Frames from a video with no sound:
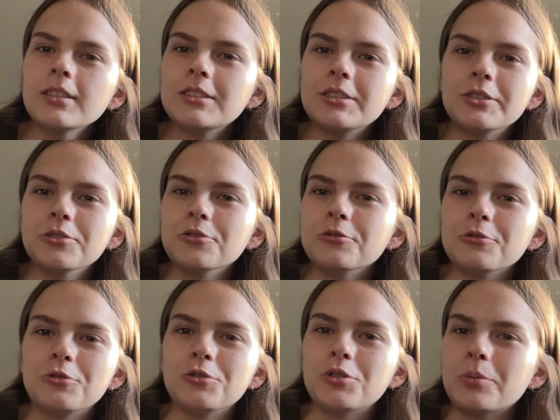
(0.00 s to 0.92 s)
as you're
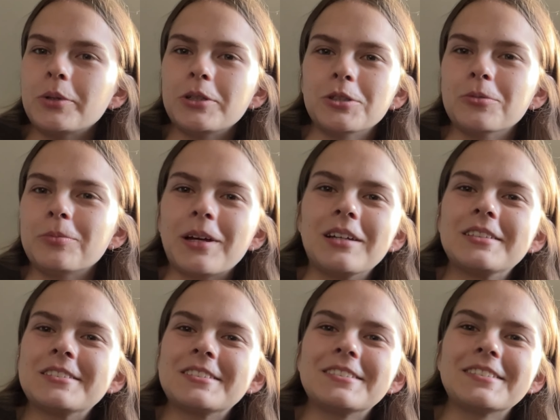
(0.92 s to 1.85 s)
doing your
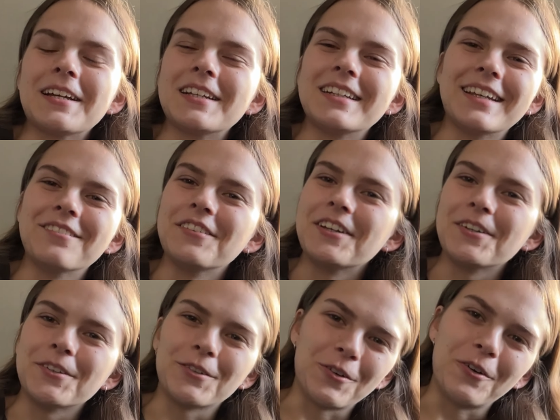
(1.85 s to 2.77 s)
best and giving it
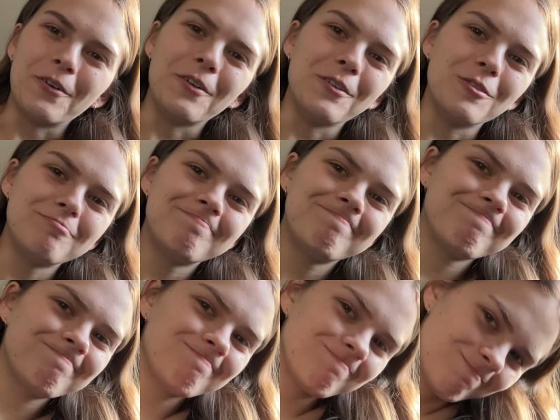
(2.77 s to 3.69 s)
your all
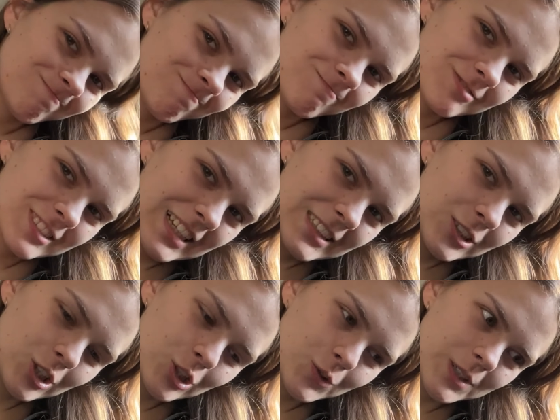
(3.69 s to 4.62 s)
that's
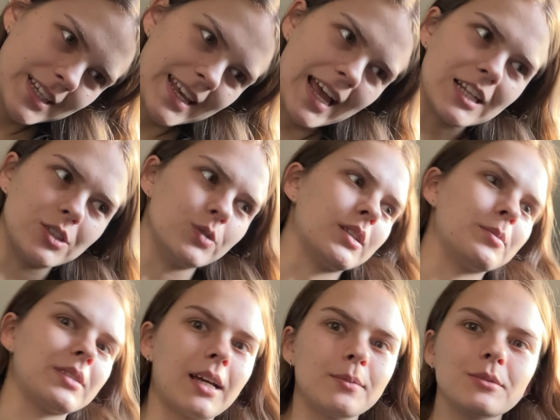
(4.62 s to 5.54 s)
all you really can do
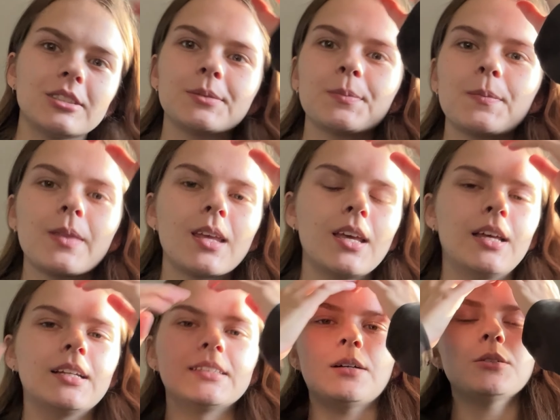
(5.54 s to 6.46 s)
sometimes
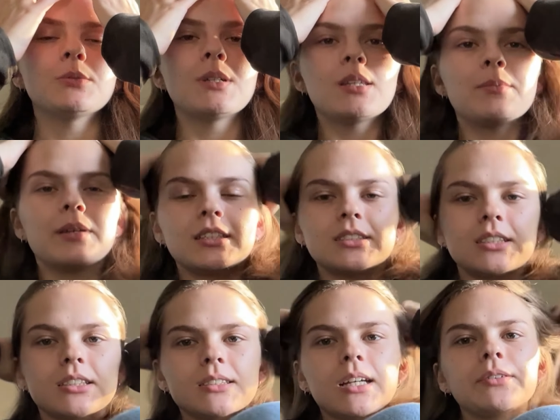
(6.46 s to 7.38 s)
that was one of the biggest
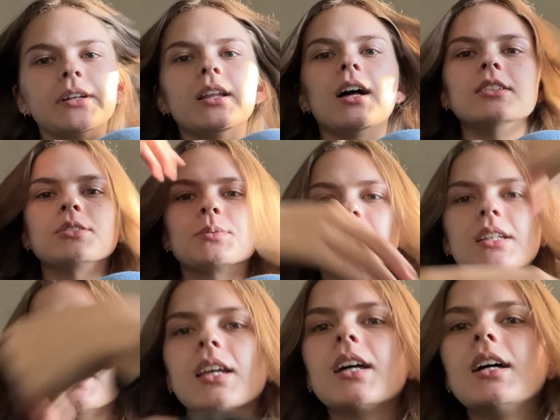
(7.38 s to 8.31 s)
things i realized was
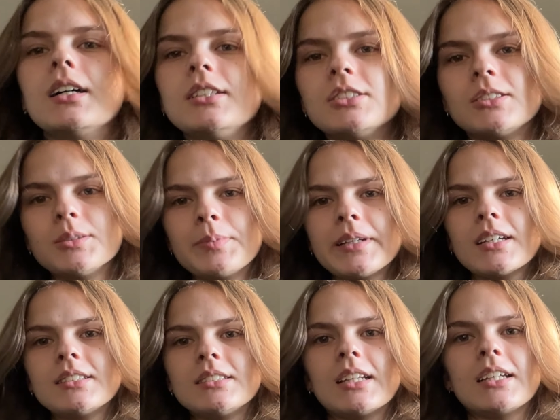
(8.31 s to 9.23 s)
like just
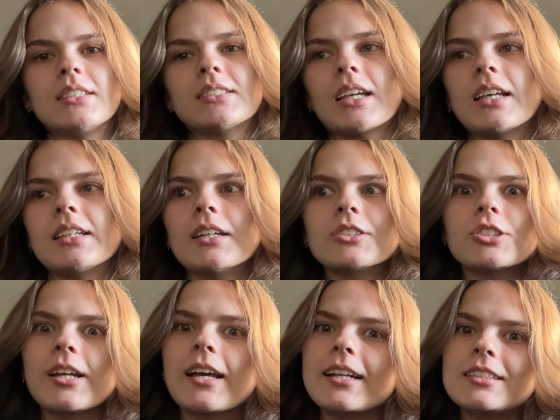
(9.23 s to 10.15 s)
because you like say
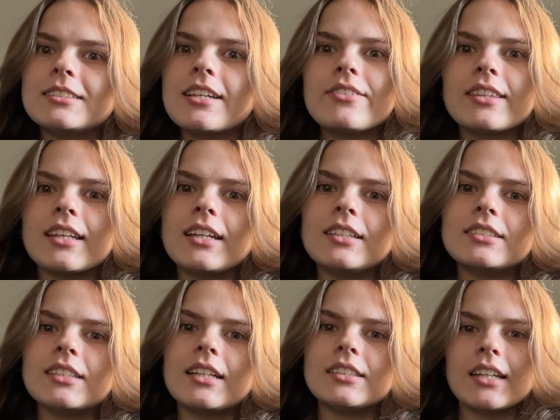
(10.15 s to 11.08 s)
yesterday i did seven things
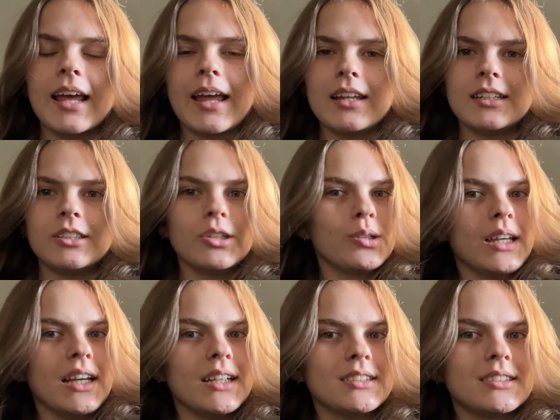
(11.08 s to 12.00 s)
and today i did two
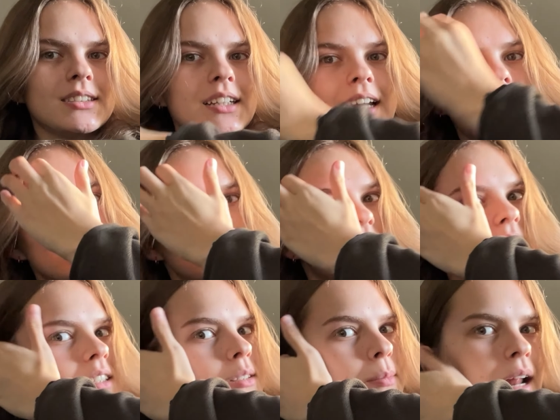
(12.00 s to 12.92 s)
things today that
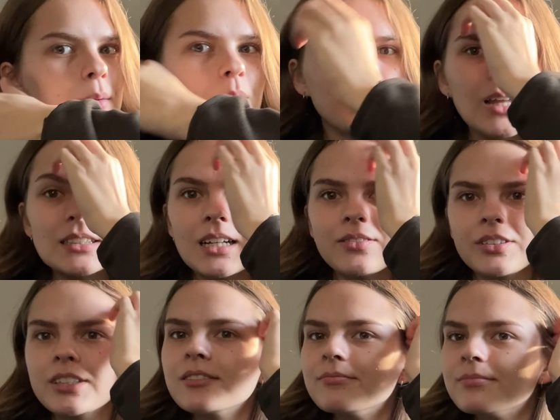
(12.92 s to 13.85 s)
doesn't mean i put less
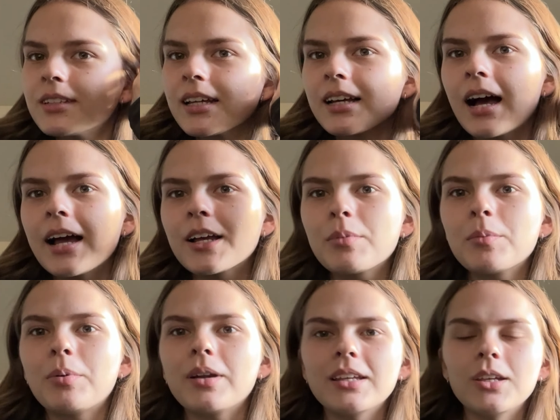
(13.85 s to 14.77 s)
effort in like i could be
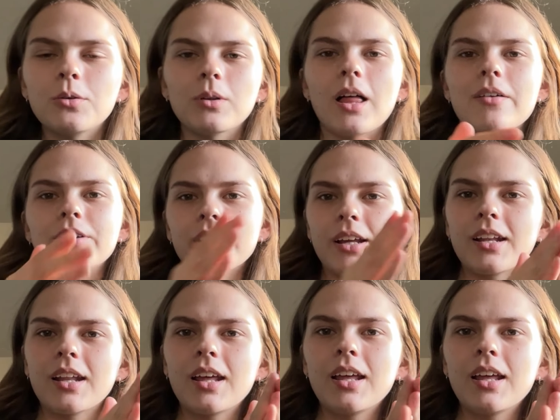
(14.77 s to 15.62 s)
putting equal effort in